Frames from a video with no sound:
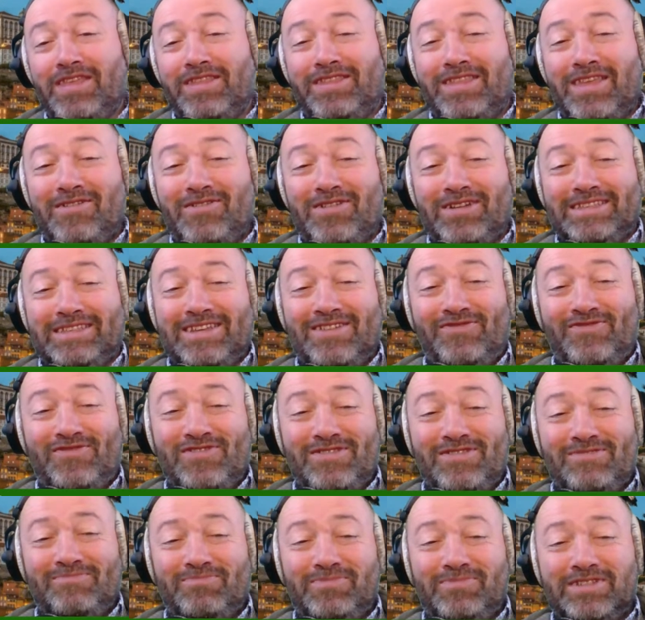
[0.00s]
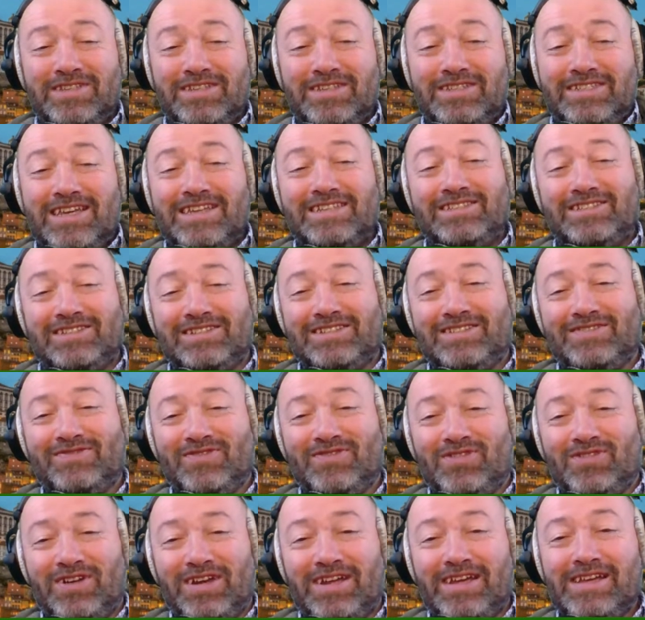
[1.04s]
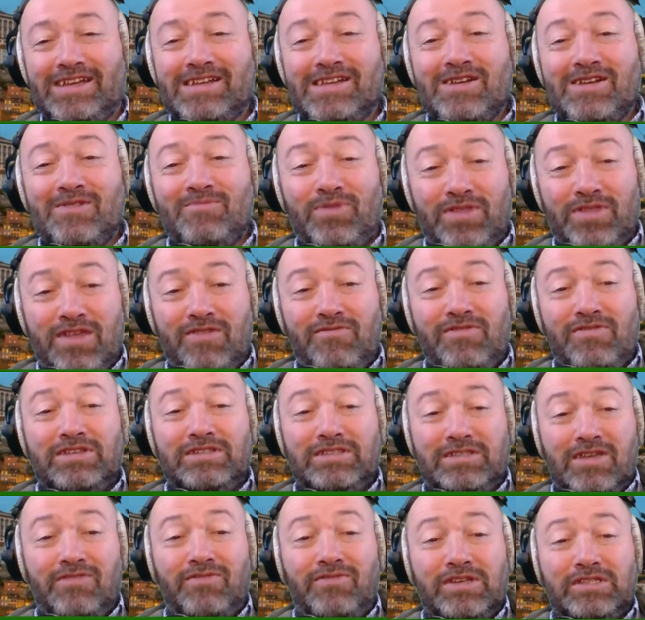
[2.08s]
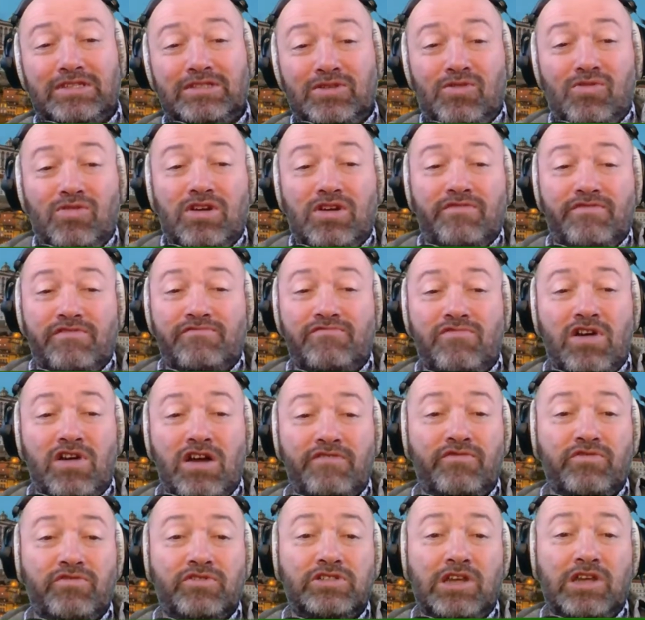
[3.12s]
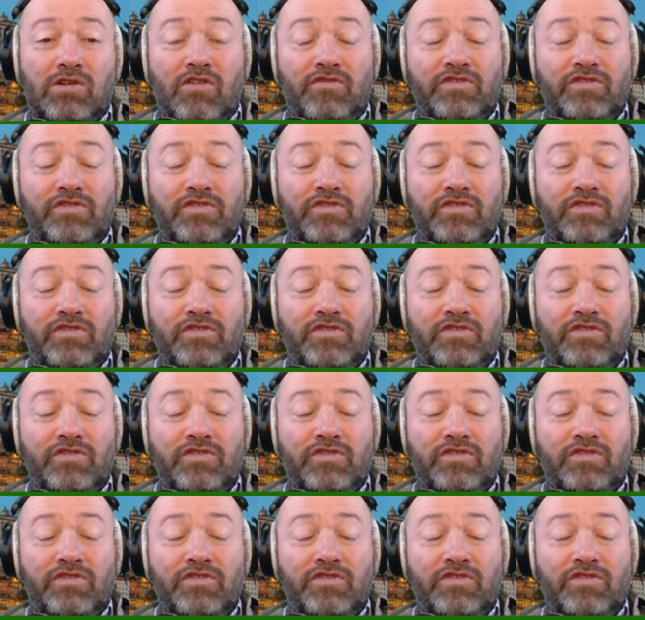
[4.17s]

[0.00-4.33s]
There are different suggestions for it, but there is talk of a rival show.